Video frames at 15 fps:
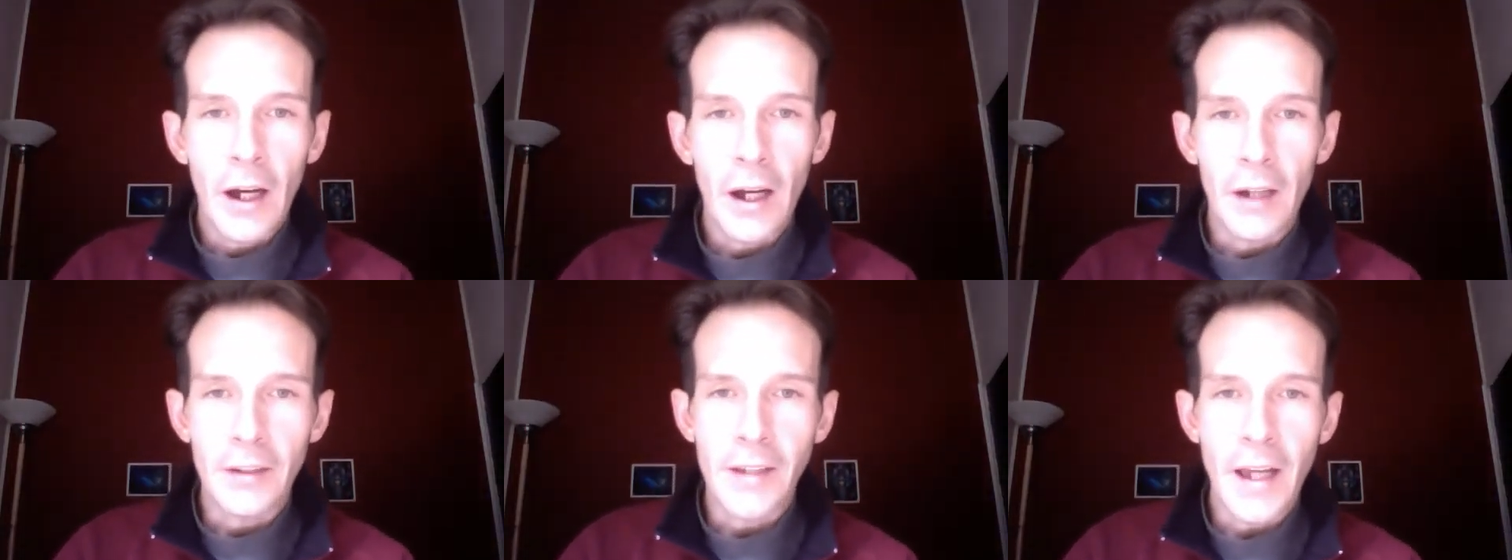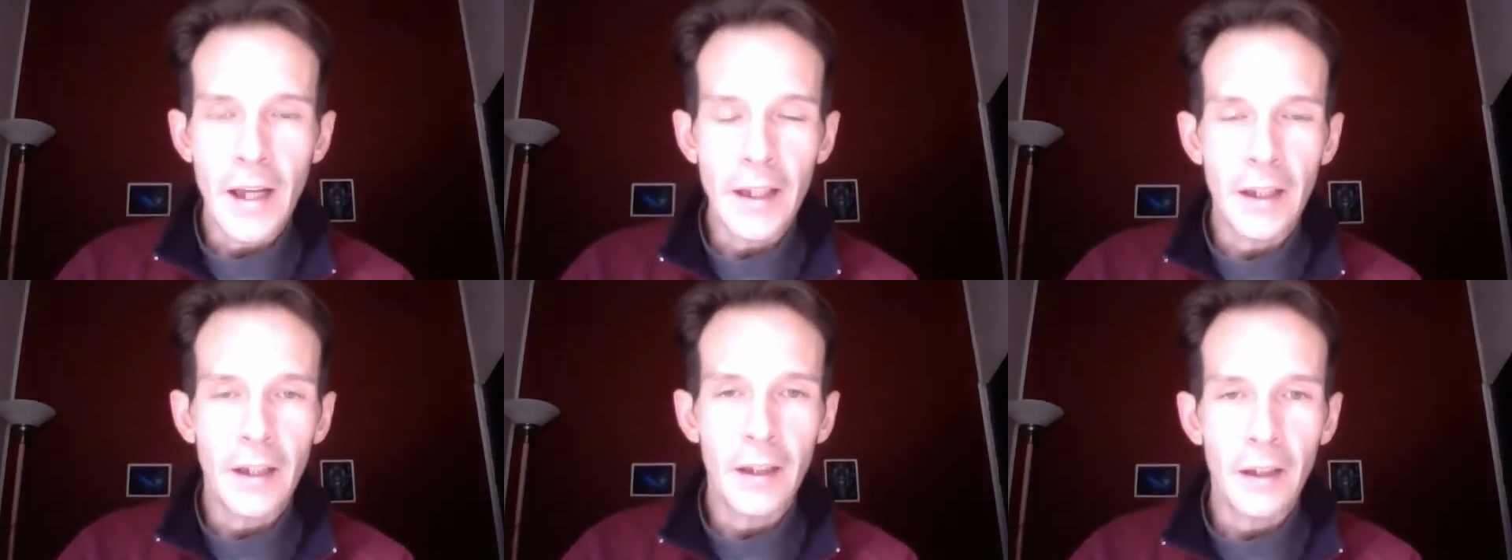
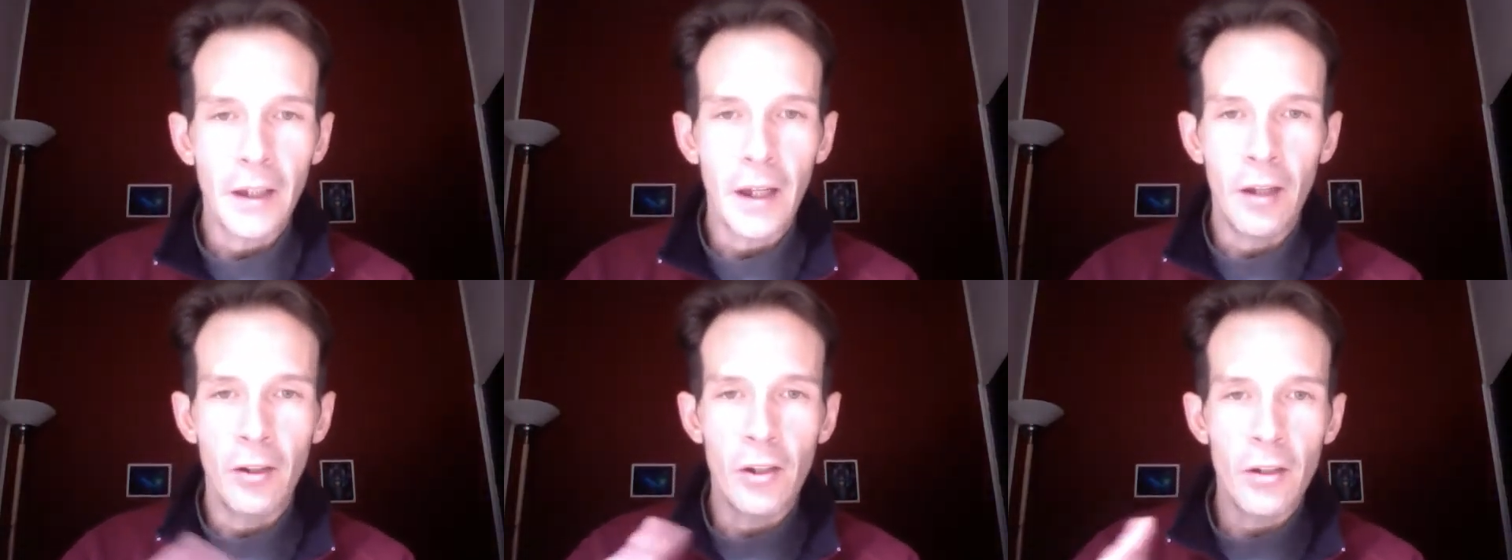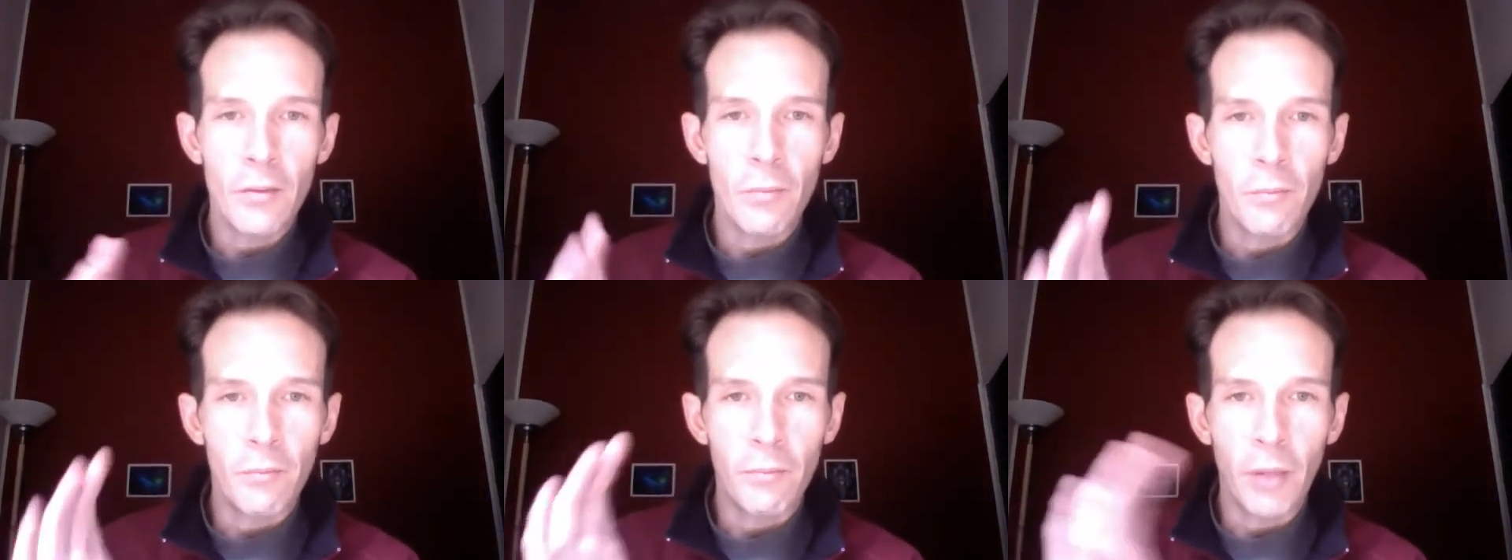take it and
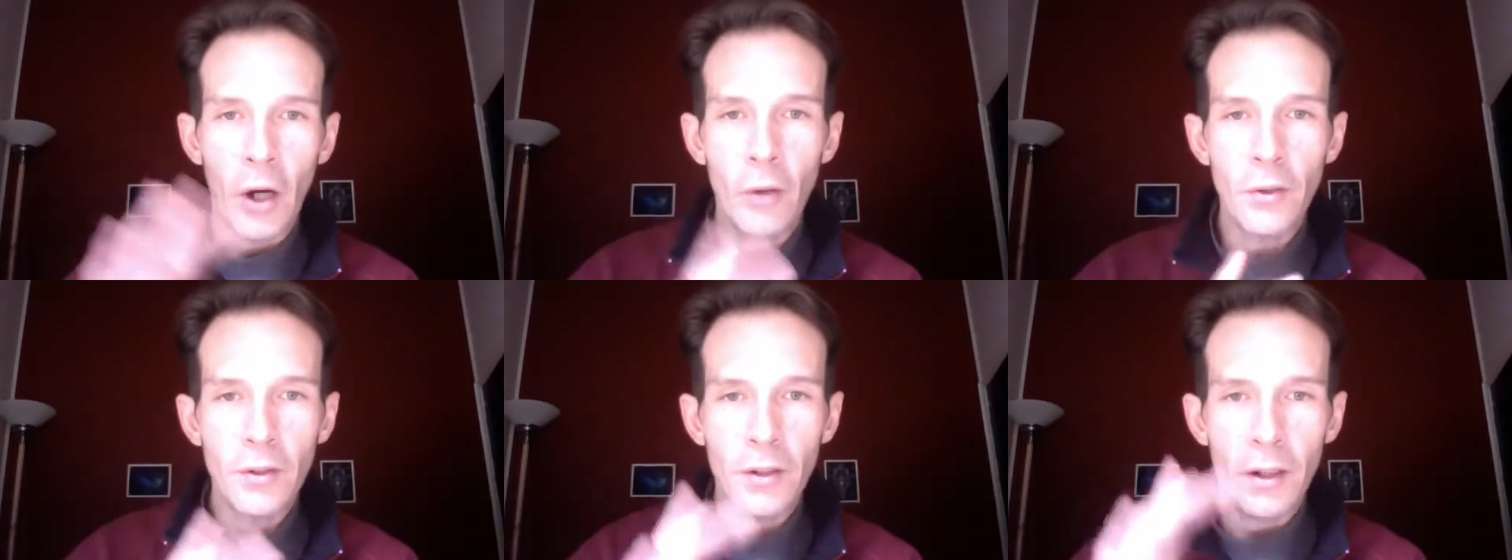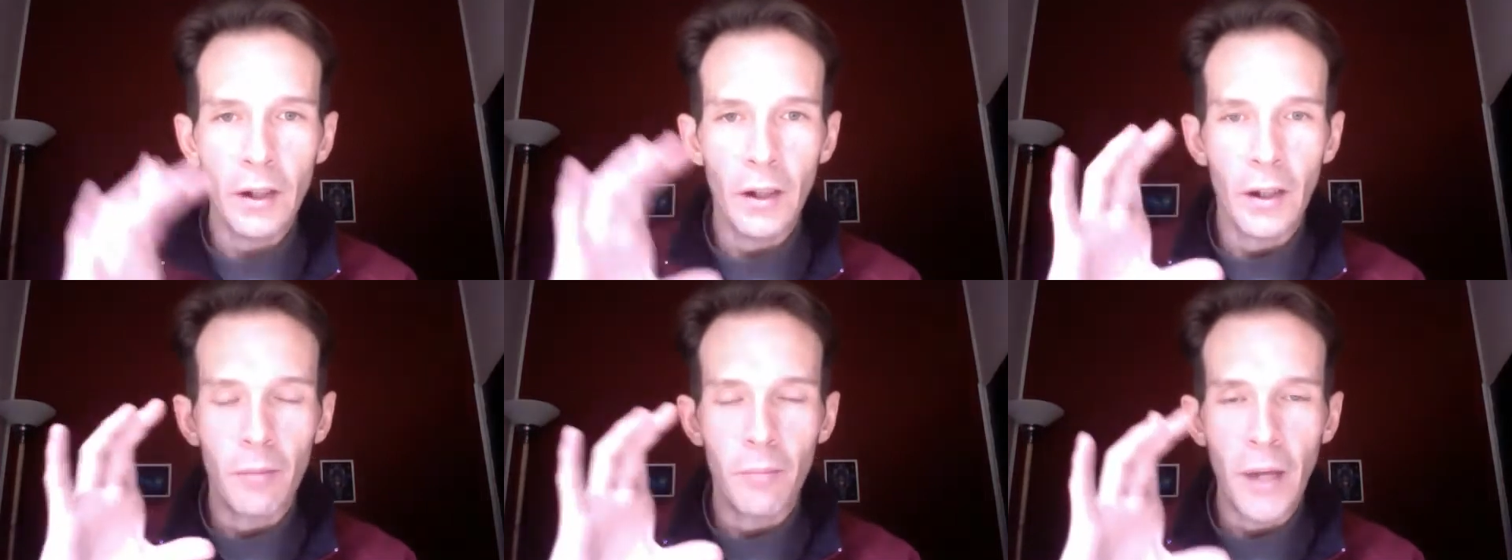just post
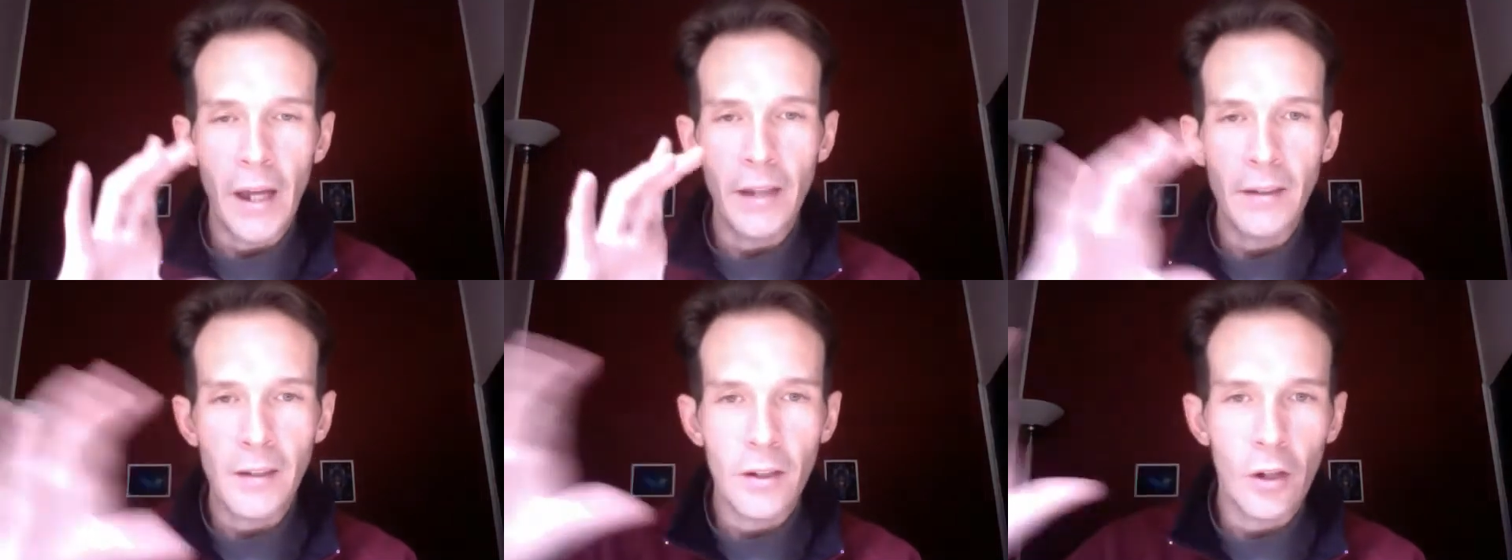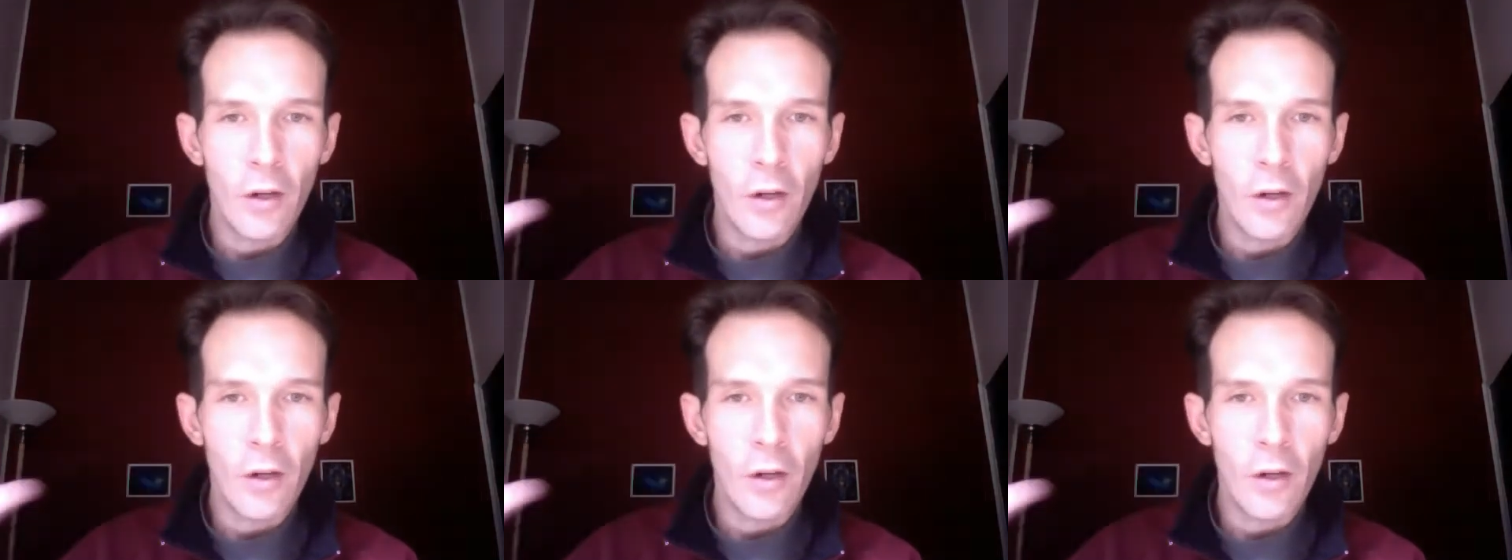it and paste it